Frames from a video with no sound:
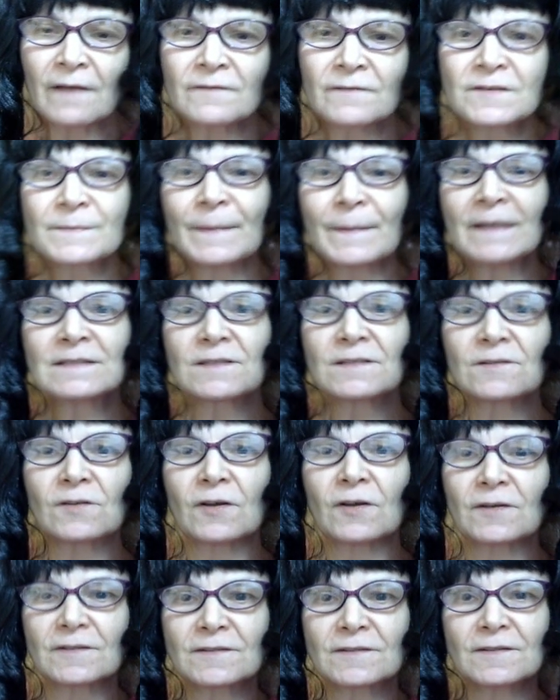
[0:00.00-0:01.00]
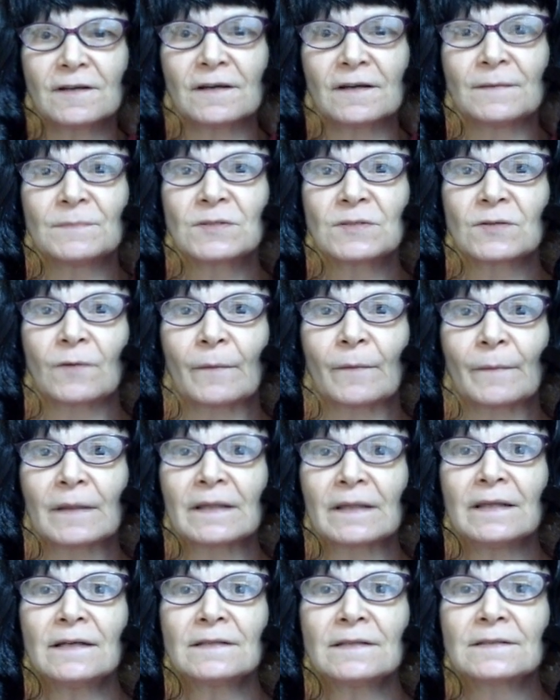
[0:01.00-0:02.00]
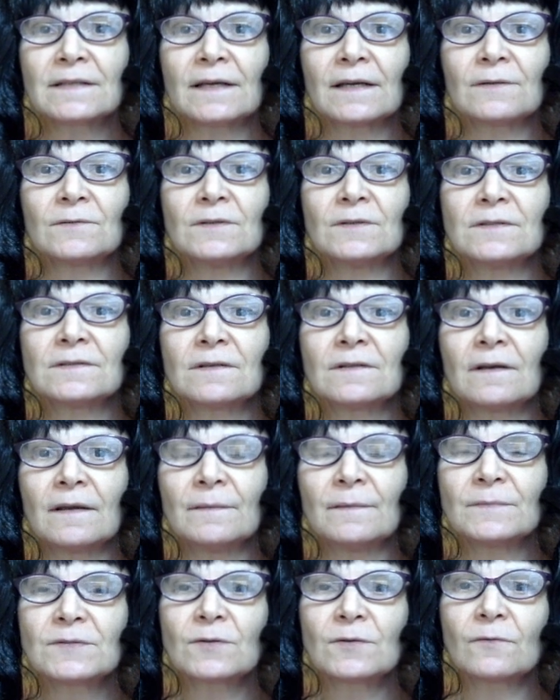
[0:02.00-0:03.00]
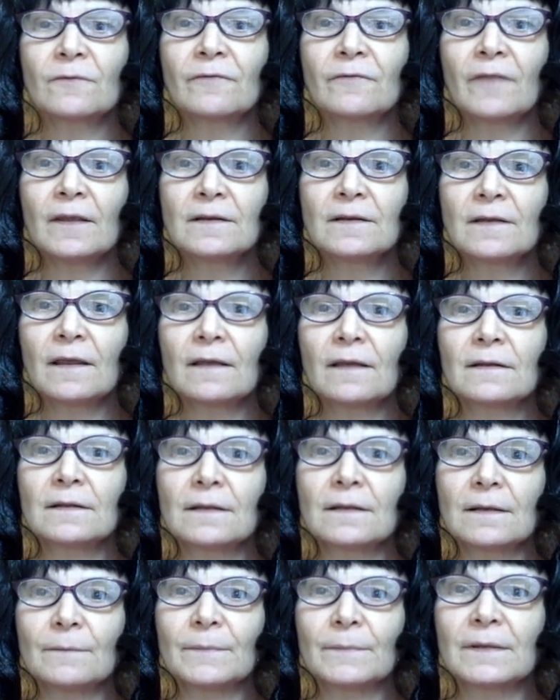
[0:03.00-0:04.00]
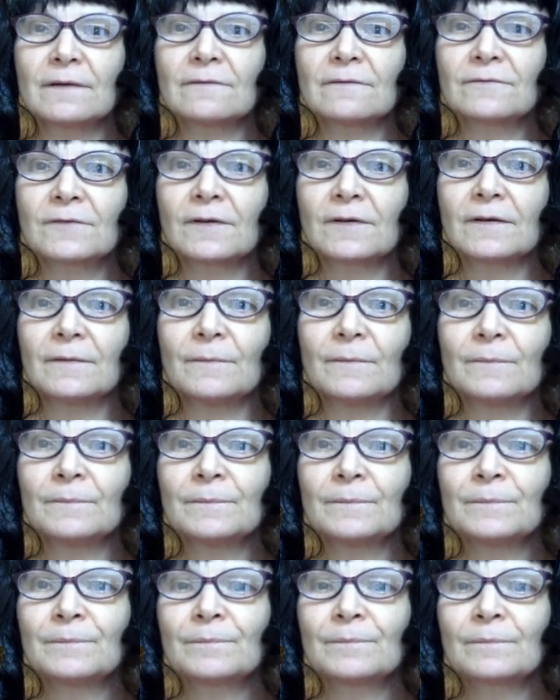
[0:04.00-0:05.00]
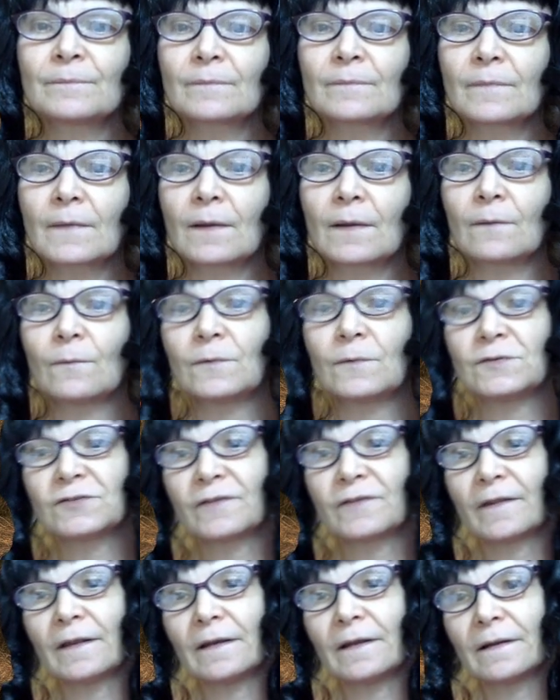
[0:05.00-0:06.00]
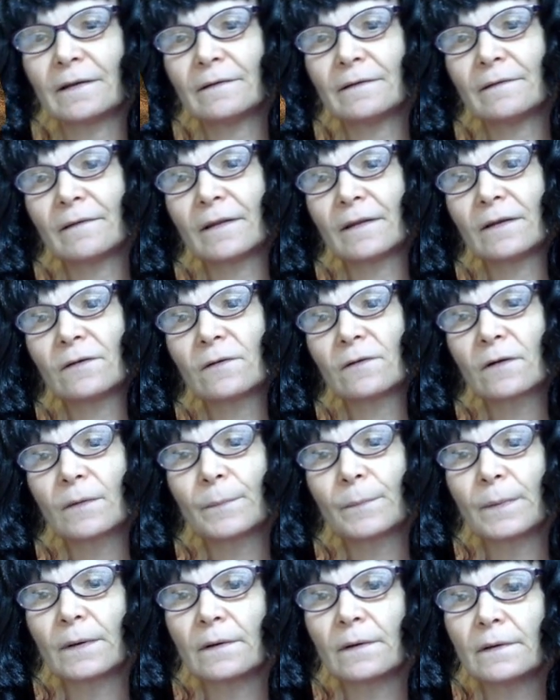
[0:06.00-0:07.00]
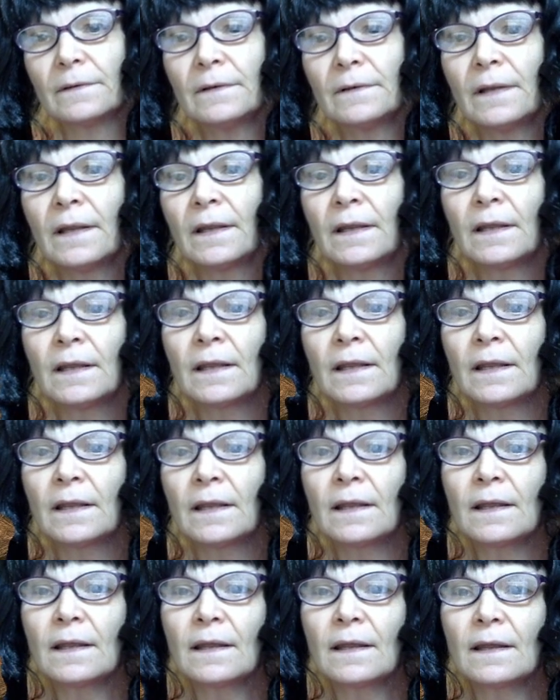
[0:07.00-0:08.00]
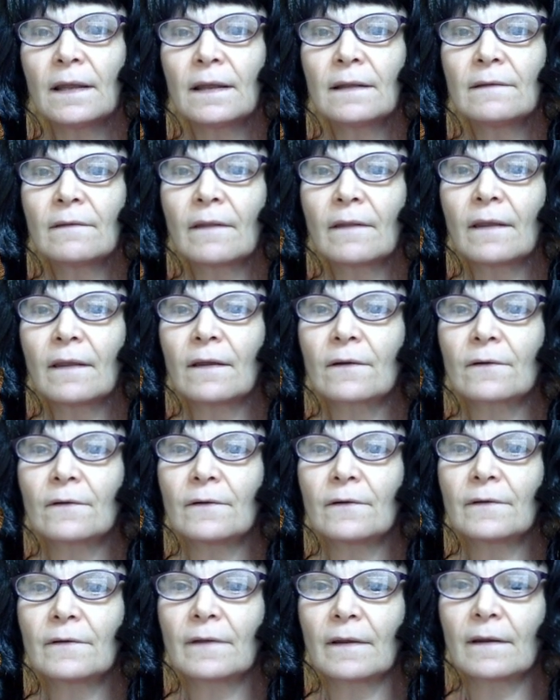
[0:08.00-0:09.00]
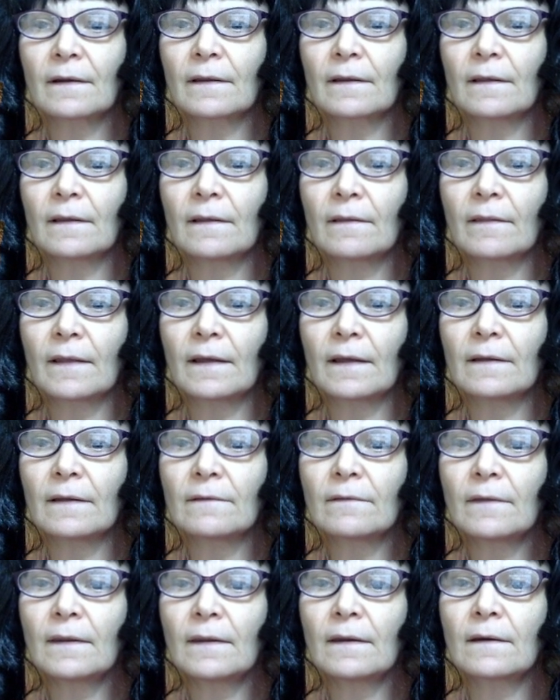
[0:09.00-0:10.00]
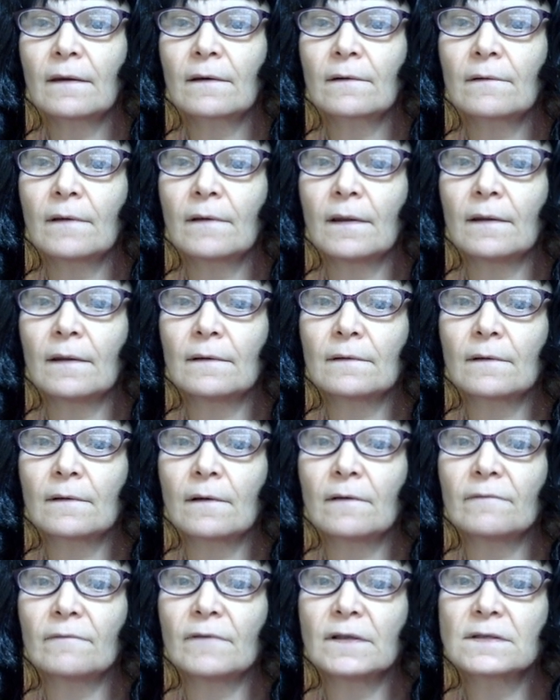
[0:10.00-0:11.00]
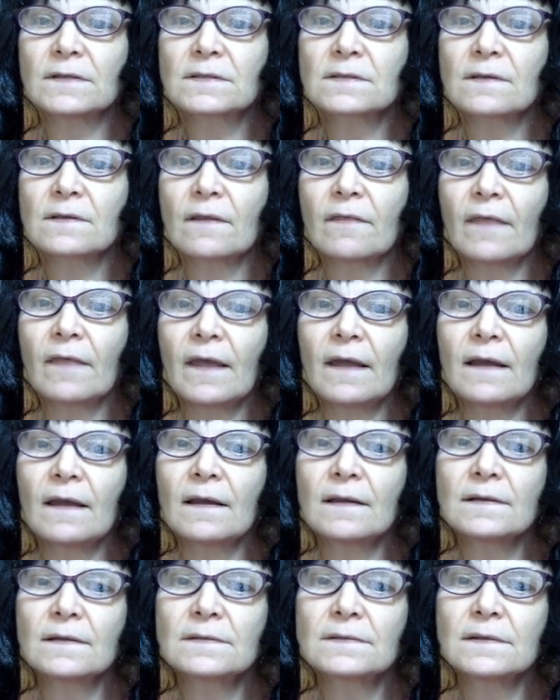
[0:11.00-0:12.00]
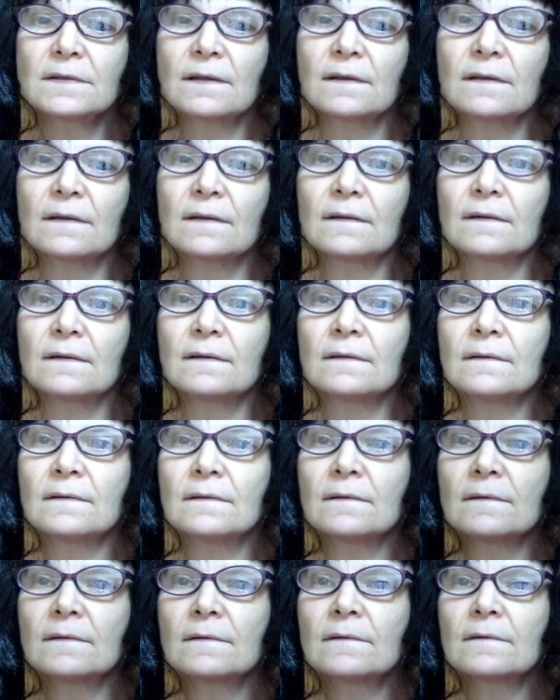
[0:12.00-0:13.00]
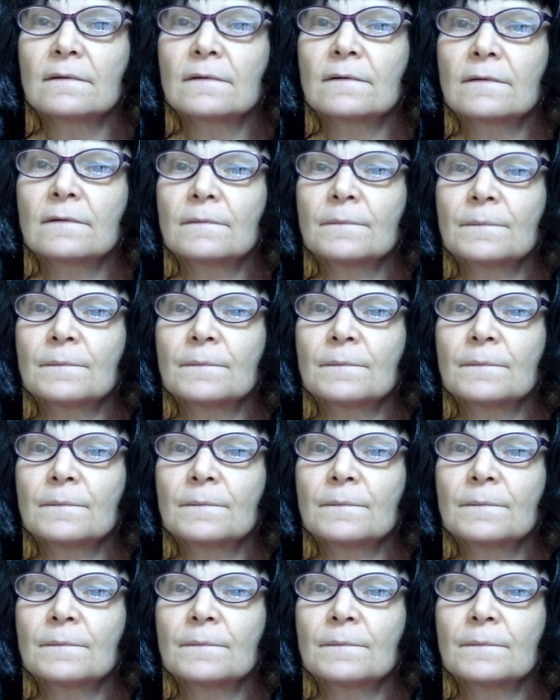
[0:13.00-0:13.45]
I've spent a lot of time, so I'm a little down in time. So if they take a little bit of time, which they didn't, they took a pawn, and they are attacking that there, and obviously that, and